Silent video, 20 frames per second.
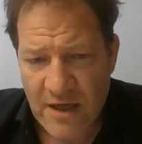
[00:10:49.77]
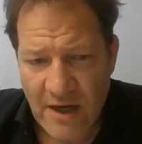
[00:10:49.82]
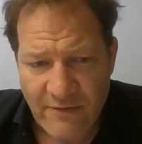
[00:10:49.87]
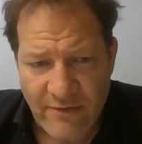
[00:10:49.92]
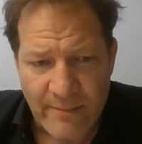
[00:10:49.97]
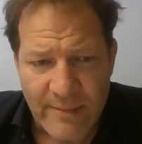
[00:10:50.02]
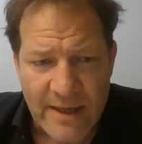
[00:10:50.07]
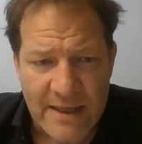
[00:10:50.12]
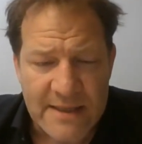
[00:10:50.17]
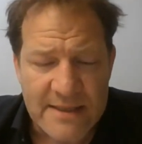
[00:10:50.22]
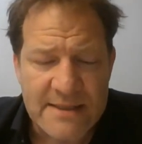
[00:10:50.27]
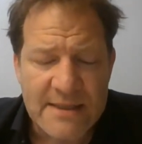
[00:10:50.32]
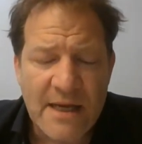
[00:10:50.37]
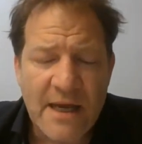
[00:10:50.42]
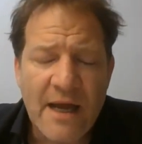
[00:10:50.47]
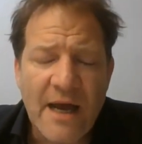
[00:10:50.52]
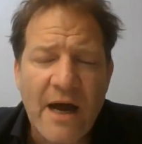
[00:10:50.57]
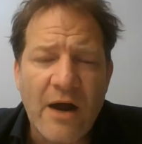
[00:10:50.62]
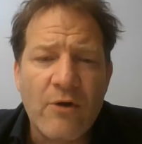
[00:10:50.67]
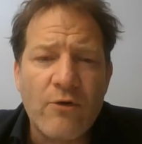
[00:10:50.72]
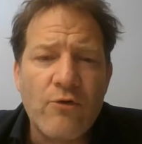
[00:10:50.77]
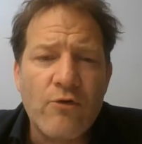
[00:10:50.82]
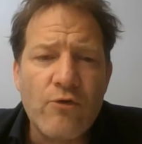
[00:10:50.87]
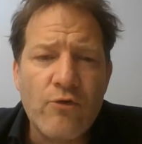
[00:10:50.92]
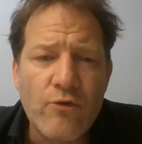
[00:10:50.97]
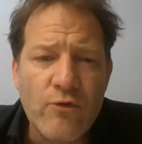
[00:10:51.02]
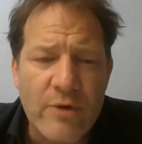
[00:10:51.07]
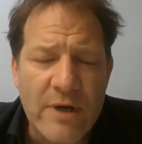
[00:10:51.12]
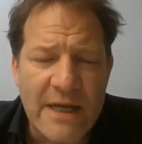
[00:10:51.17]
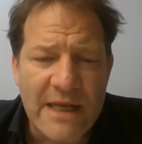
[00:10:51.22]
governments are
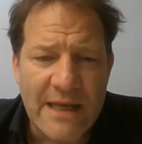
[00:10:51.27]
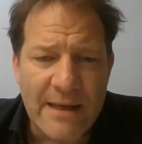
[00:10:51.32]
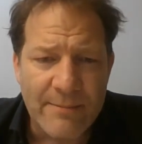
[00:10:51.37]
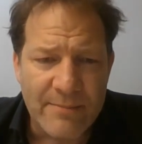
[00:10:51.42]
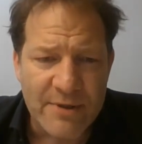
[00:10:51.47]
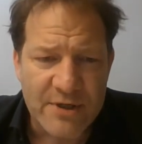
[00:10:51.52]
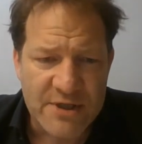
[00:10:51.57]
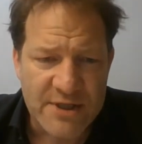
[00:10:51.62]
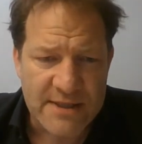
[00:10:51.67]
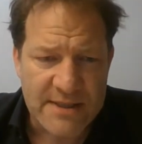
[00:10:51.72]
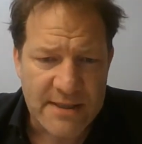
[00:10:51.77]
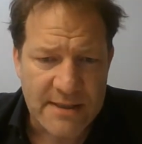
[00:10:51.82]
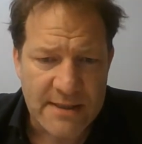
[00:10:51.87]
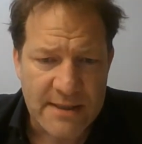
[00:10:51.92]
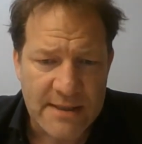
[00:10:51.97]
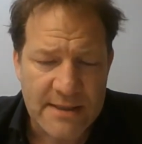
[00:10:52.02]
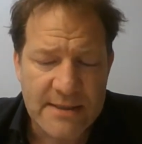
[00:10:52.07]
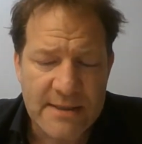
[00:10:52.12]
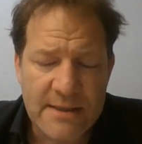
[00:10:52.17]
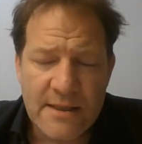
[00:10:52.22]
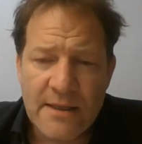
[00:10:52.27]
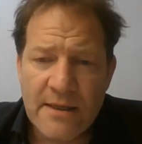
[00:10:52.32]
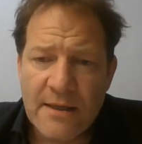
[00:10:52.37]
really ambitious in this.